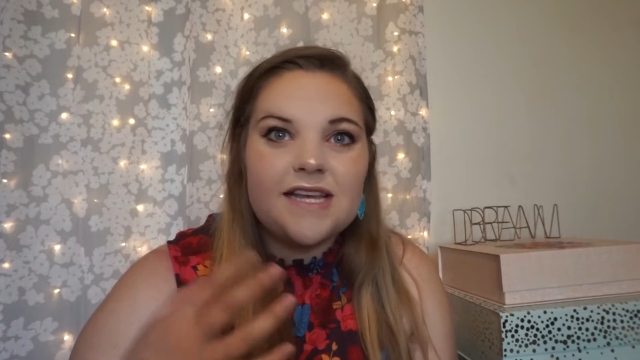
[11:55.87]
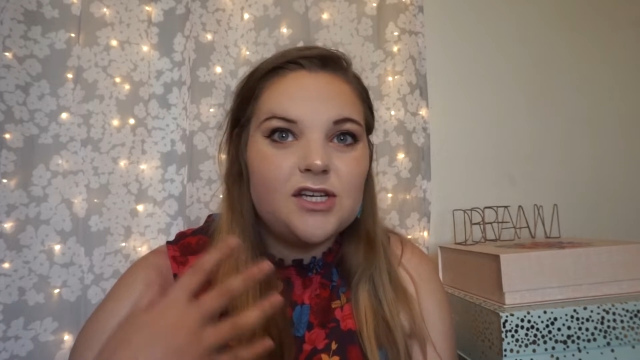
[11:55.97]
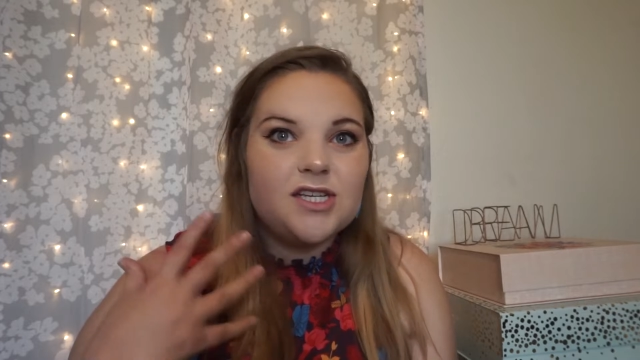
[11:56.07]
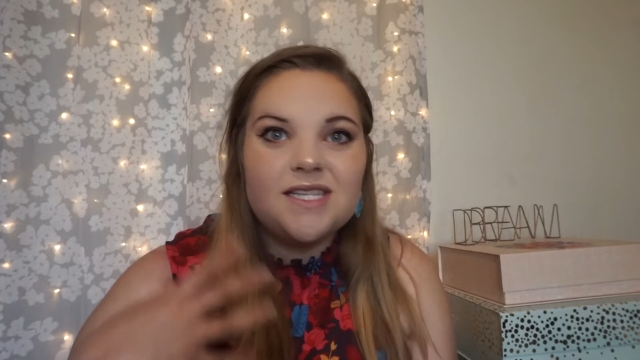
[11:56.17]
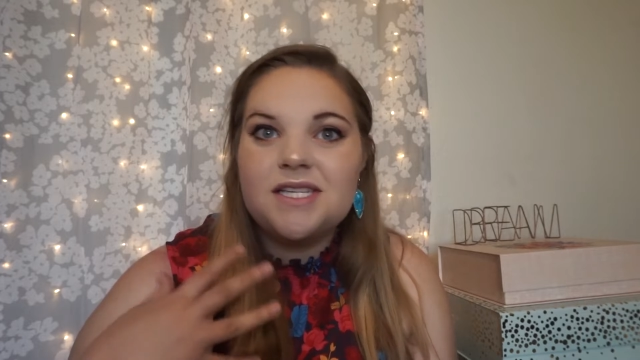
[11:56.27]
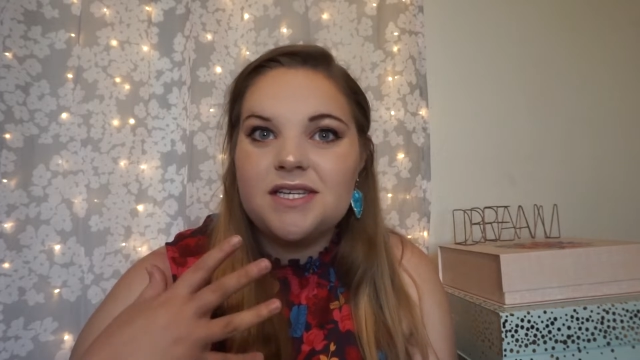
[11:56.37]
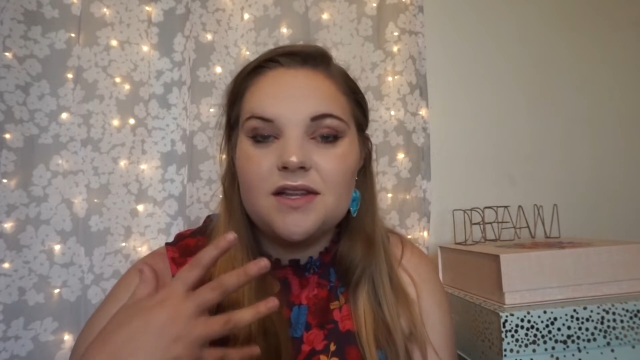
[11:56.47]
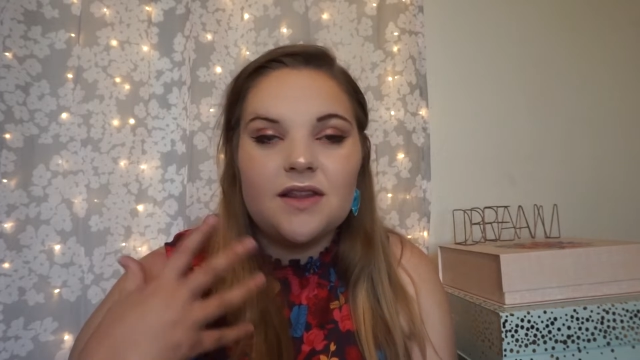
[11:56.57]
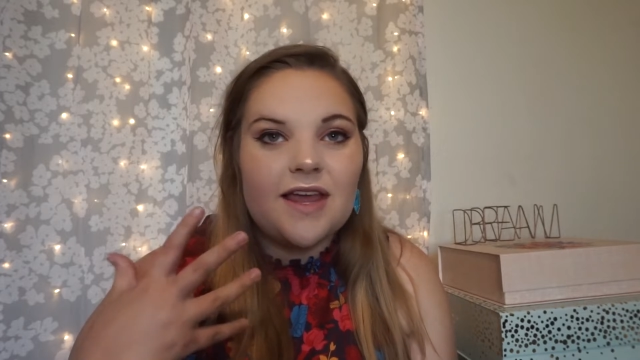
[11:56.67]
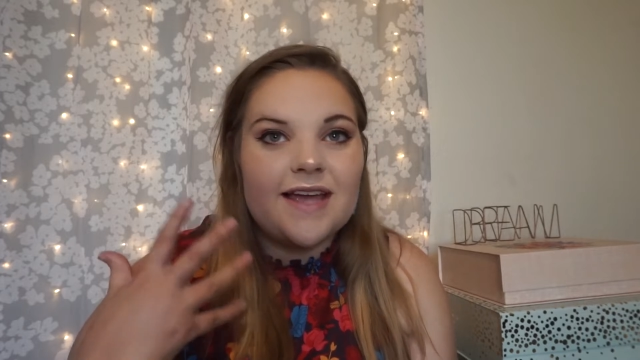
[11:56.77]
They just,
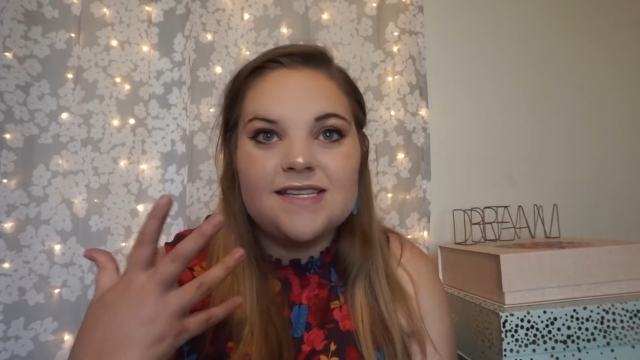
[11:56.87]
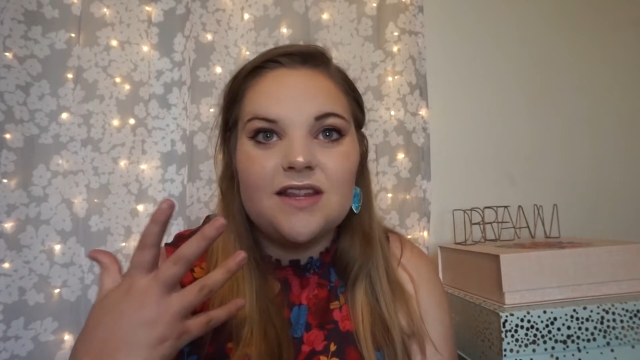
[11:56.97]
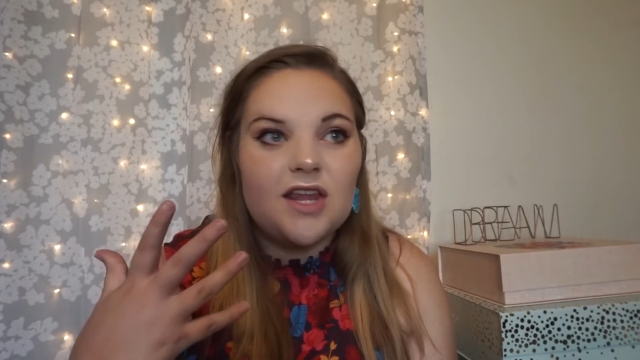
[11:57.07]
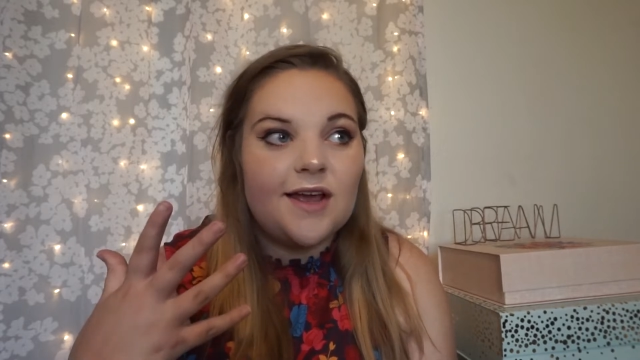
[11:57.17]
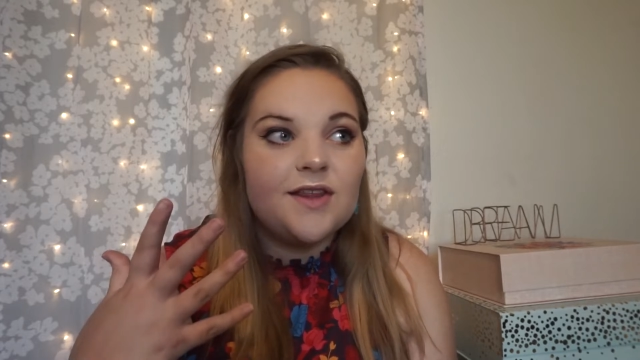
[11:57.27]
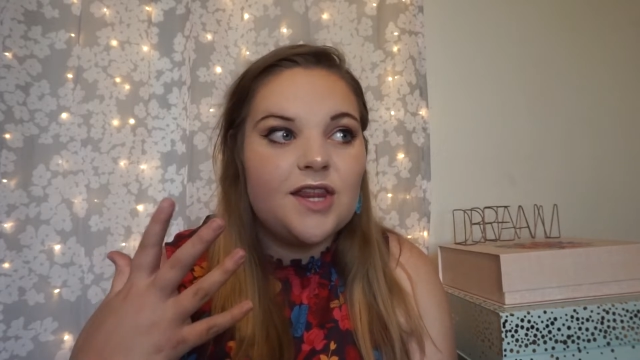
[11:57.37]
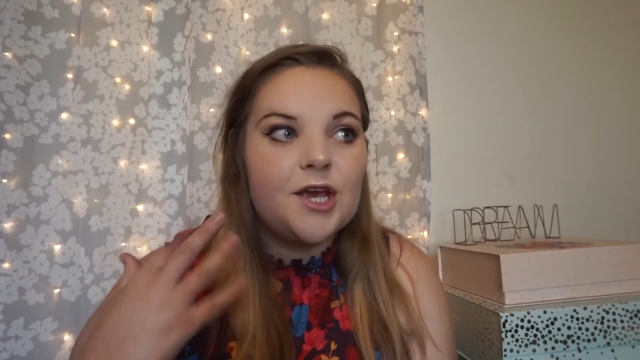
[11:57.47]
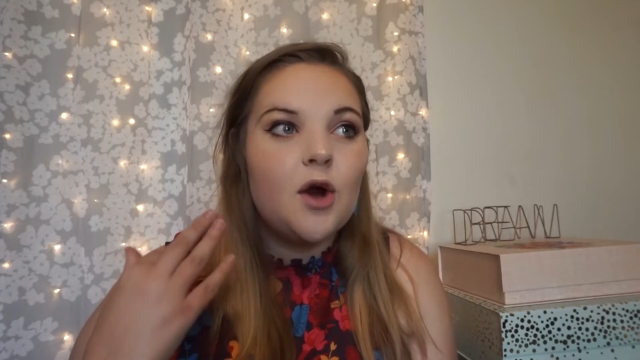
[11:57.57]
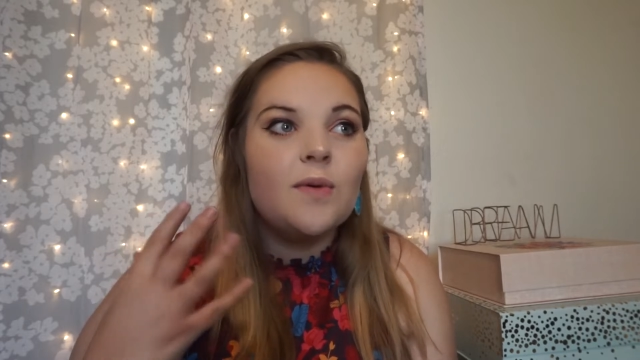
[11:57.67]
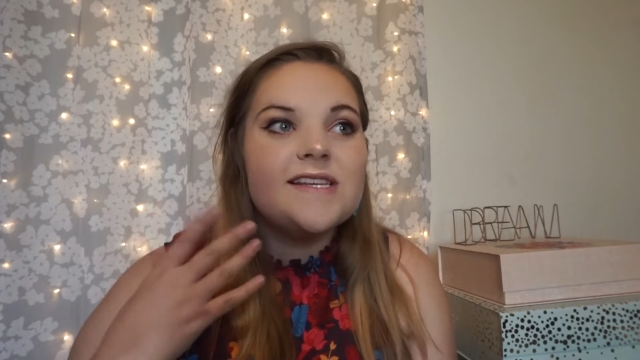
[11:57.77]
like I said,
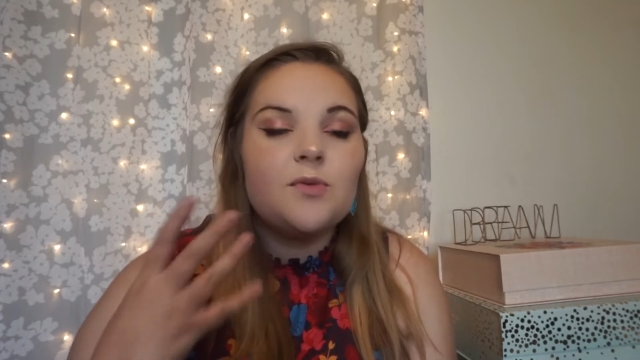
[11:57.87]
they always